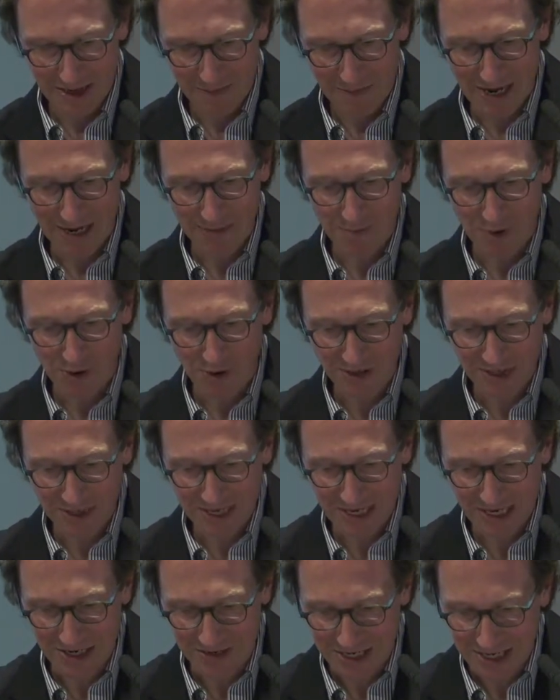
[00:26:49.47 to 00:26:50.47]
My point
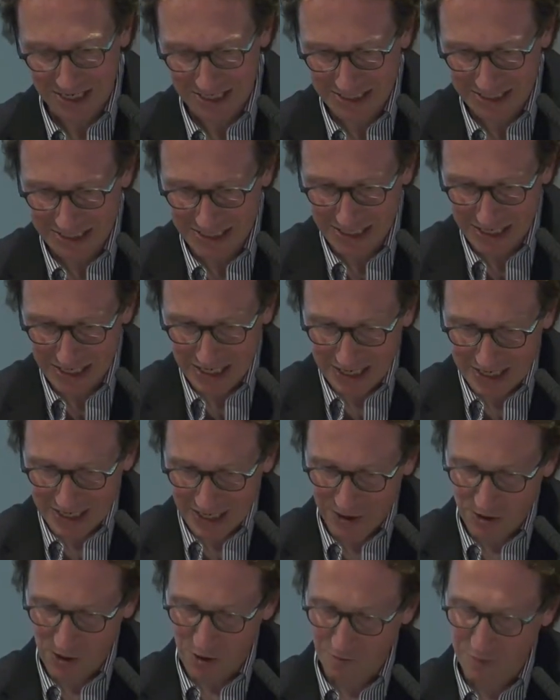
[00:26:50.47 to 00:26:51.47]
here is
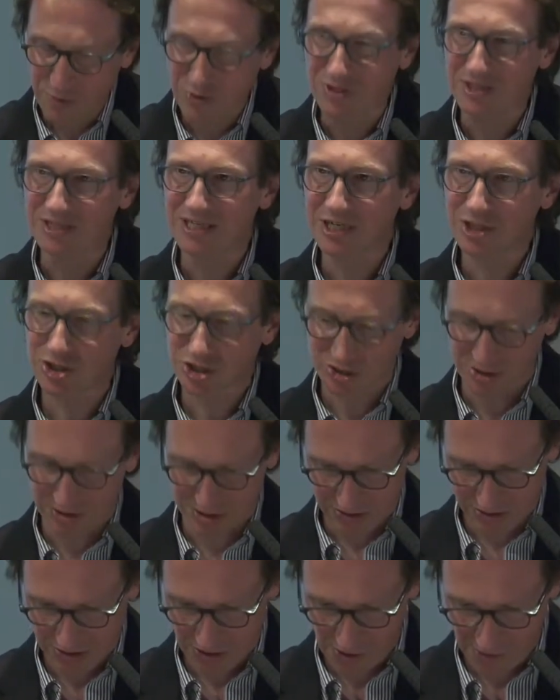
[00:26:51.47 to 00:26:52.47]
the
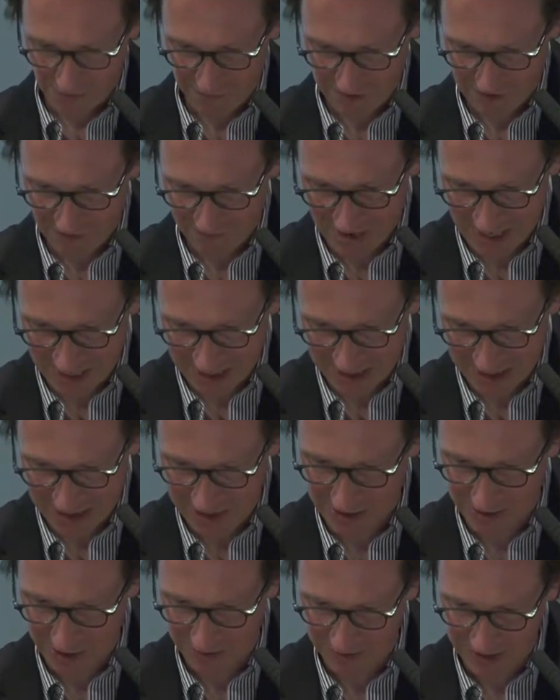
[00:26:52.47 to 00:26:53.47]
composition of the
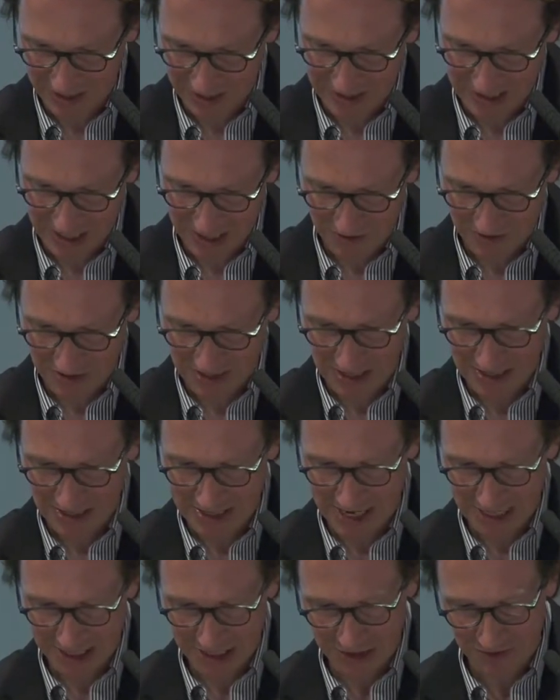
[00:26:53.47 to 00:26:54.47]
Western humanitarian
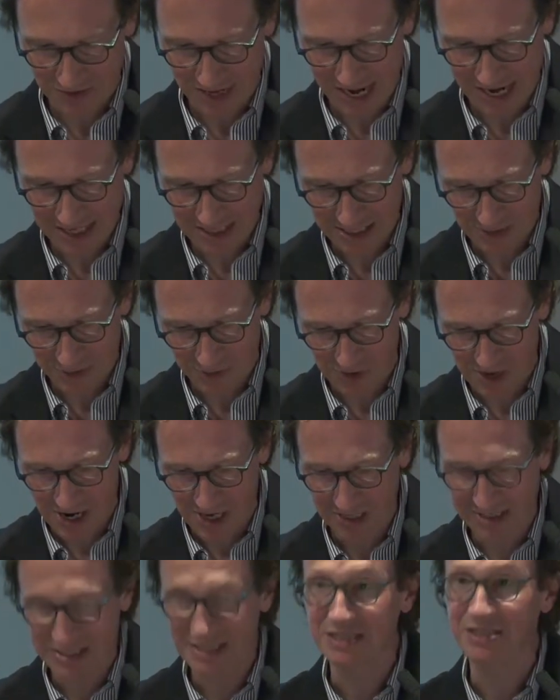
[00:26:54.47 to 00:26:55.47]
industrial
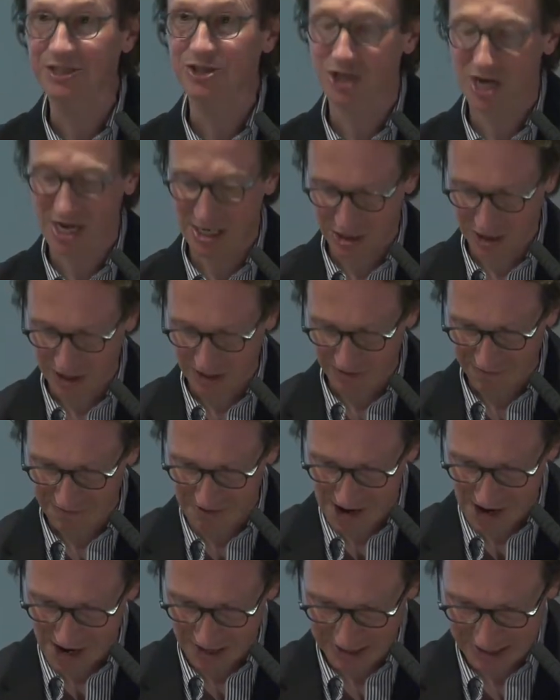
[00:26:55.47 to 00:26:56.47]
enterprise is changing
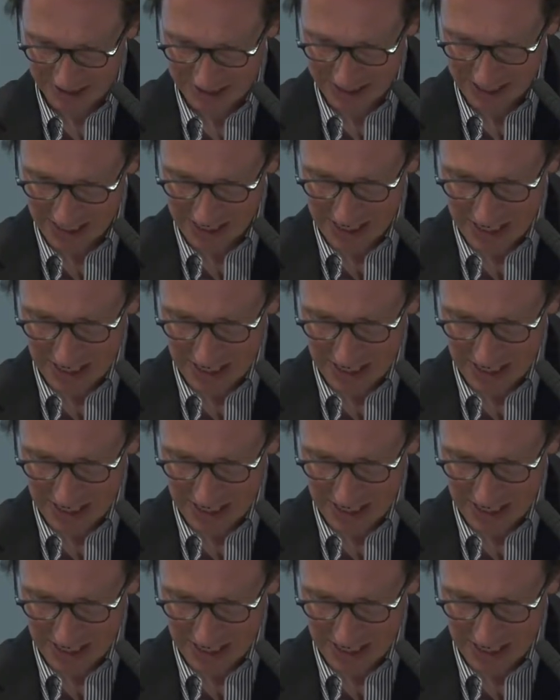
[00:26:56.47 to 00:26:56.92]
fast.